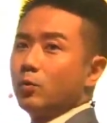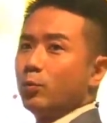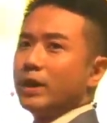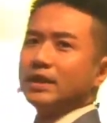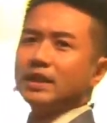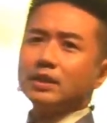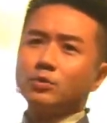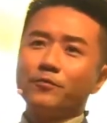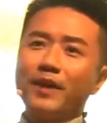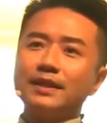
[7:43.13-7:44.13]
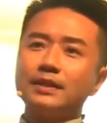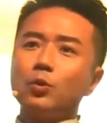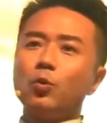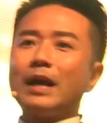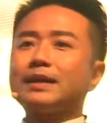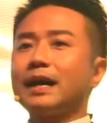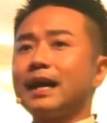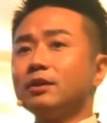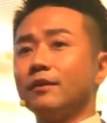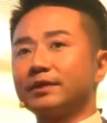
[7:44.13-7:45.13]
We needed to find out what
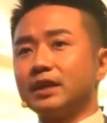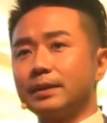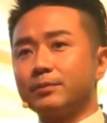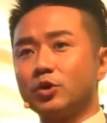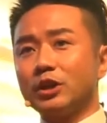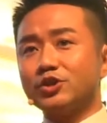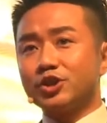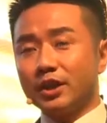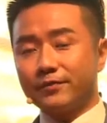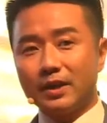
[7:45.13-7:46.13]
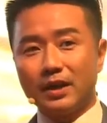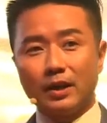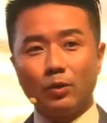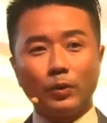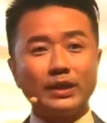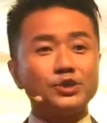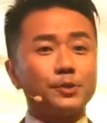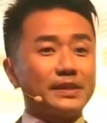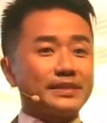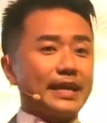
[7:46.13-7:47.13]
kind of team could achieve
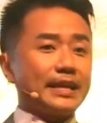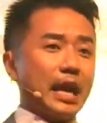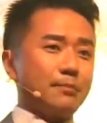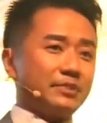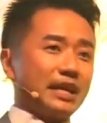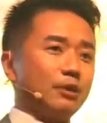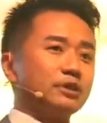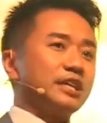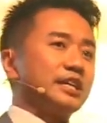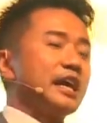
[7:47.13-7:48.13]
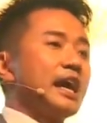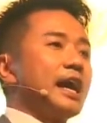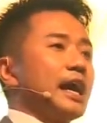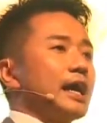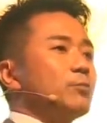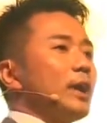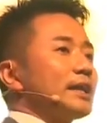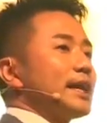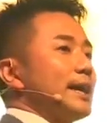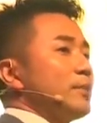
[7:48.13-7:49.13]
100% MDRT and
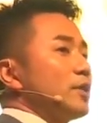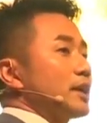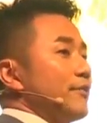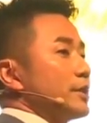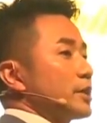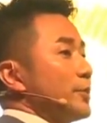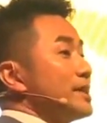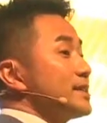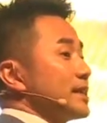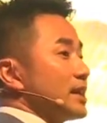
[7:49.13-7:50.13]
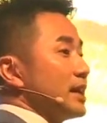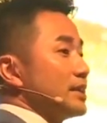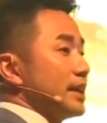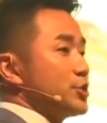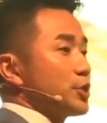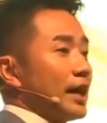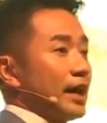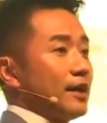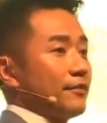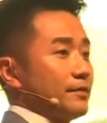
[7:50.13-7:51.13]
what kind of characteristics they should
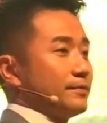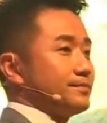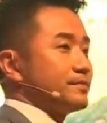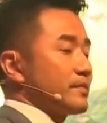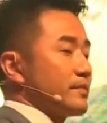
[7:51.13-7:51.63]
have.